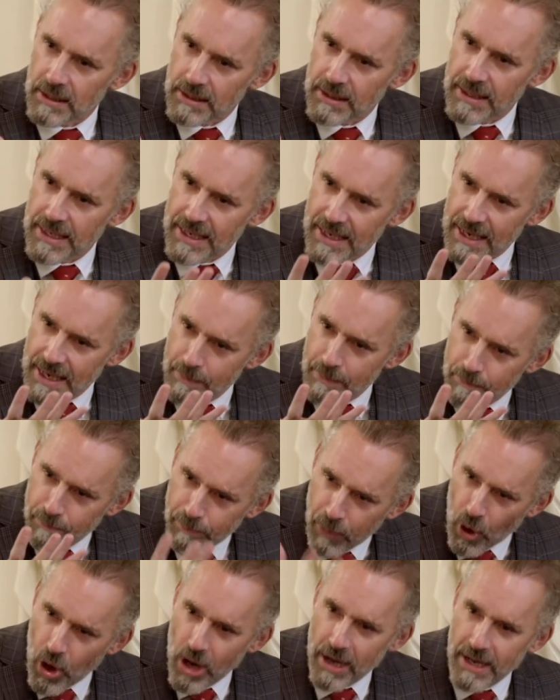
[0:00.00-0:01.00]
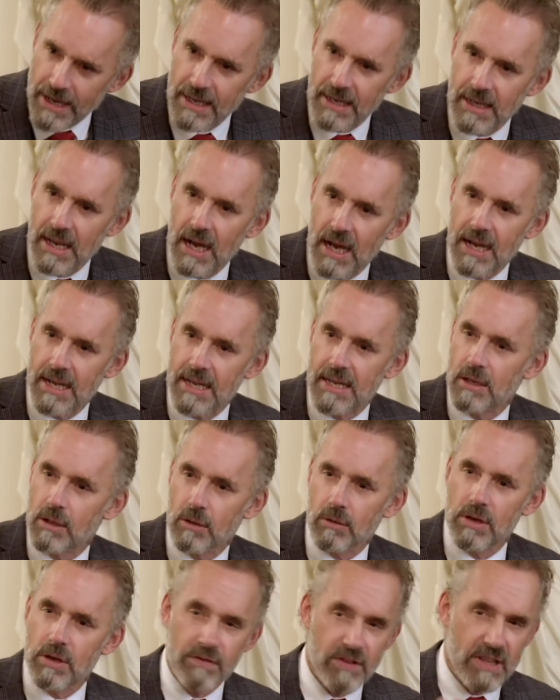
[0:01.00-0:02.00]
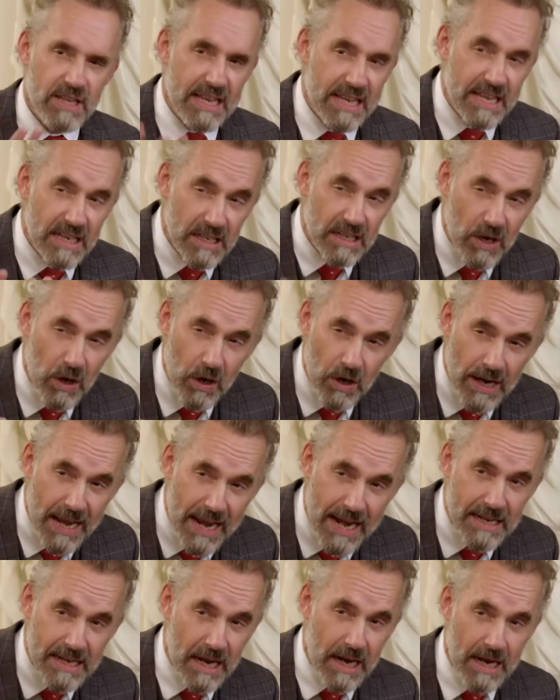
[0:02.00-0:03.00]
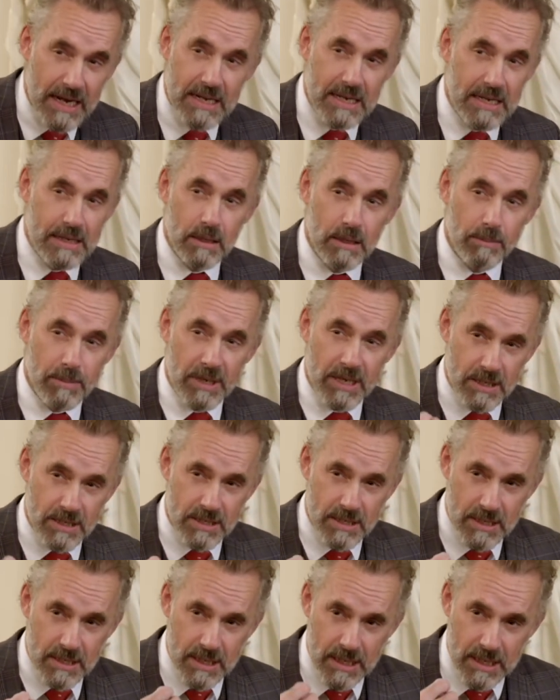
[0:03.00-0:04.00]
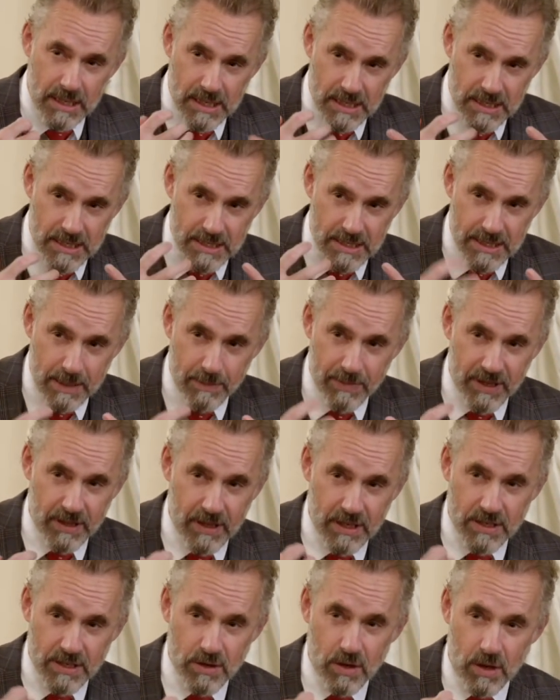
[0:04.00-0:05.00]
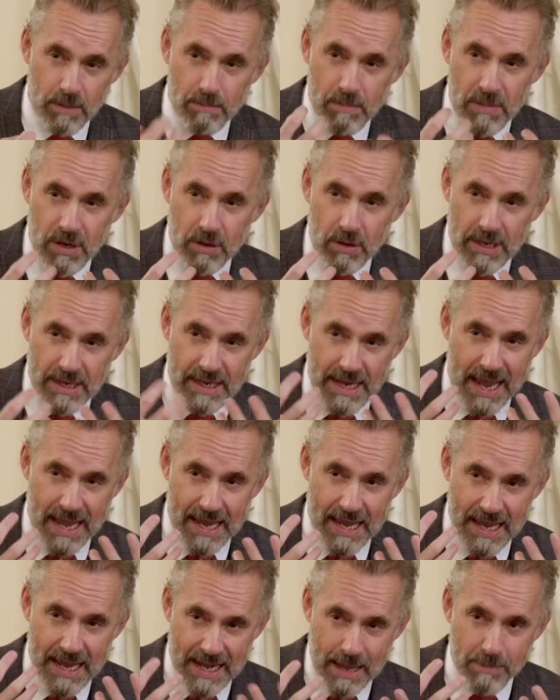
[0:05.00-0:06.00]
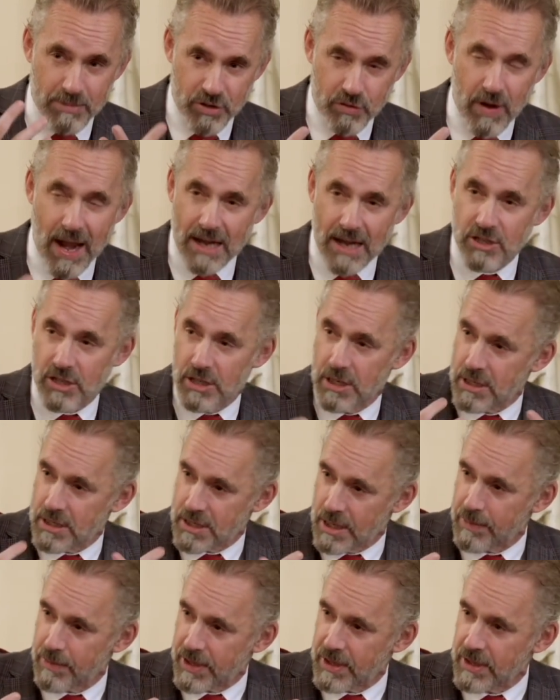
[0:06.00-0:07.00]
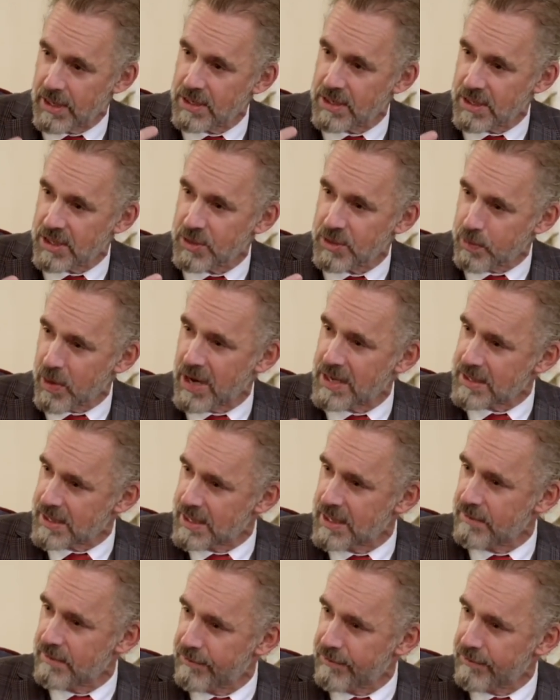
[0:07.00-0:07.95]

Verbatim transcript: the embodied ideal, or even the incarnate ideal, because this is something that's not merely an abstraction, it's something that's expressed in